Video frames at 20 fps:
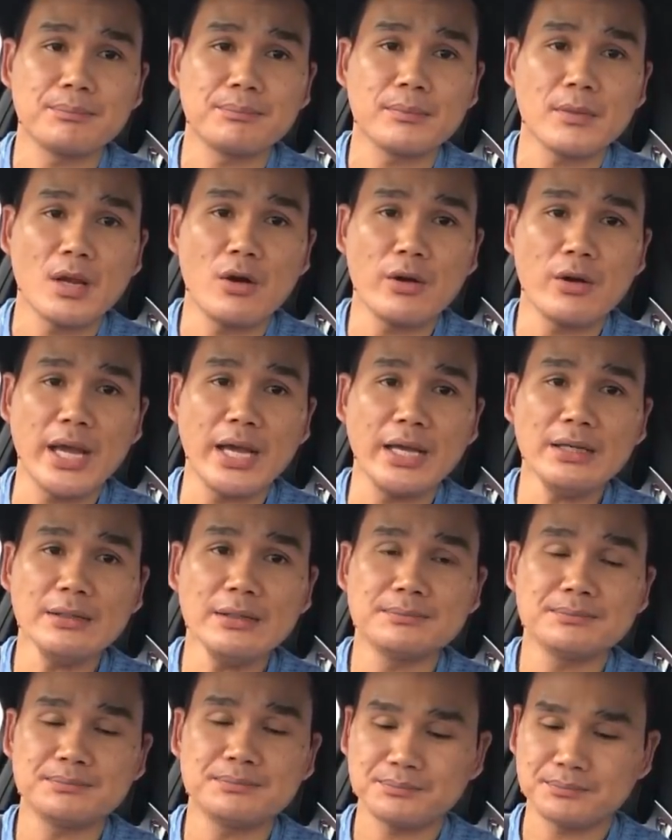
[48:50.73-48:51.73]
Okay,
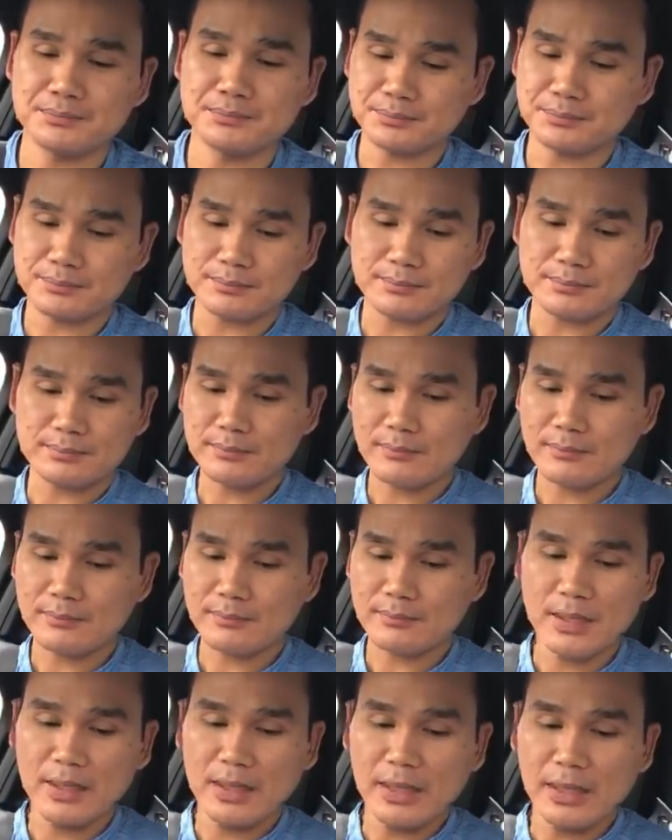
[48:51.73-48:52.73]

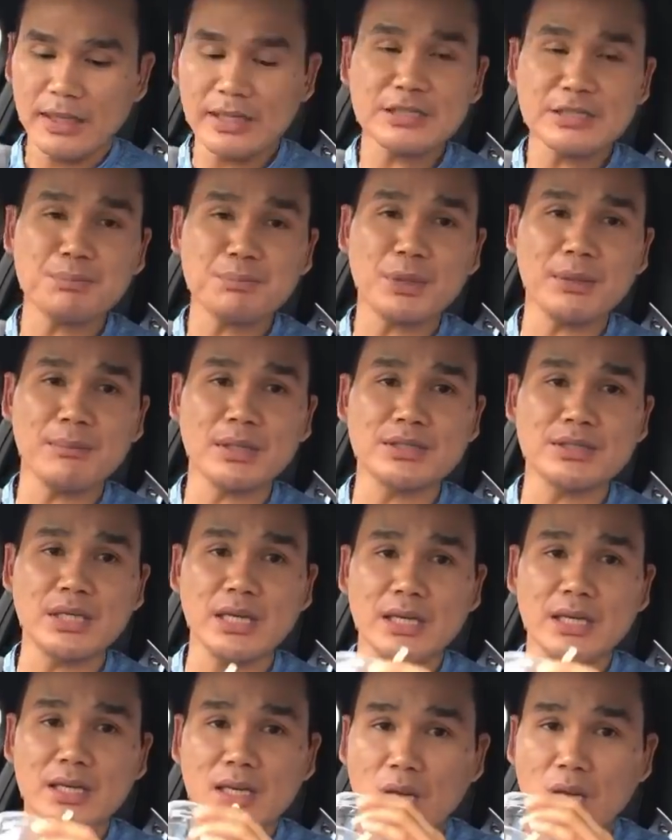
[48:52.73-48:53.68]
and that's pretty much it.